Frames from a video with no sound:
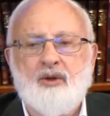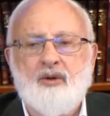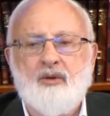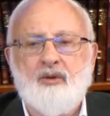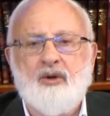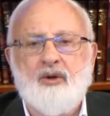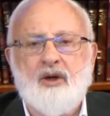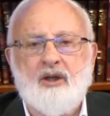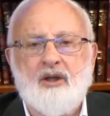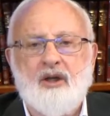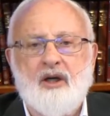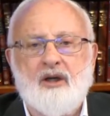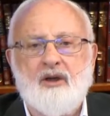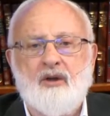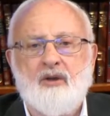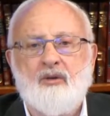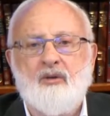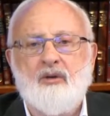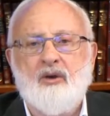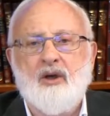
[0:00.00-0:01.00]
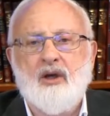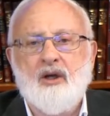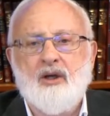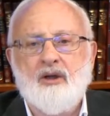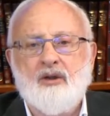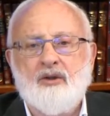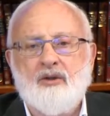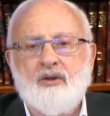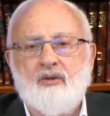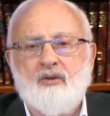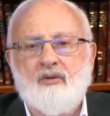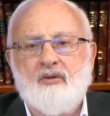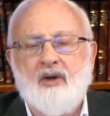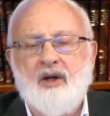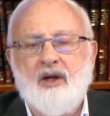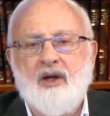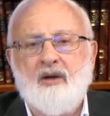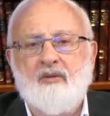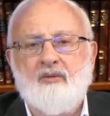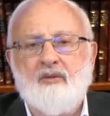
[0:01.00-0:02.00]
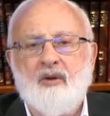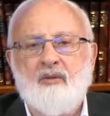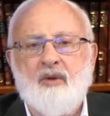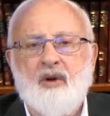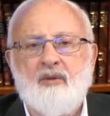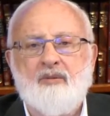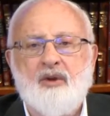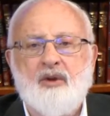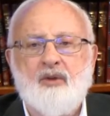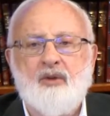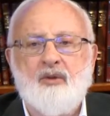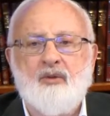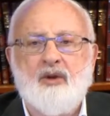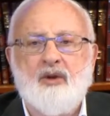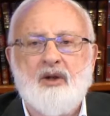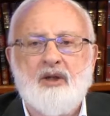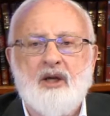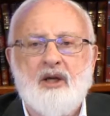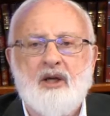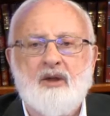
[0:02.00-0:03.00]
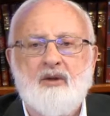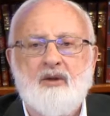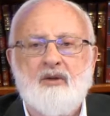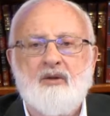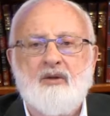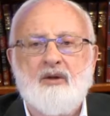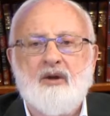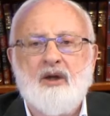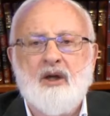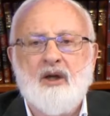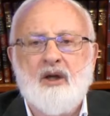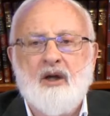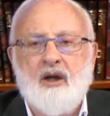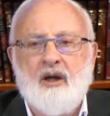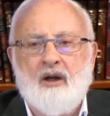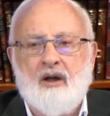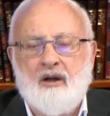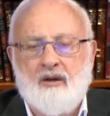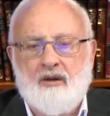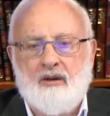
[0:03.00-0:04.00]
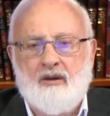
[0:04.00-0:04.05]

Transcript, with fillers: of the descent and the character of the ascents, and what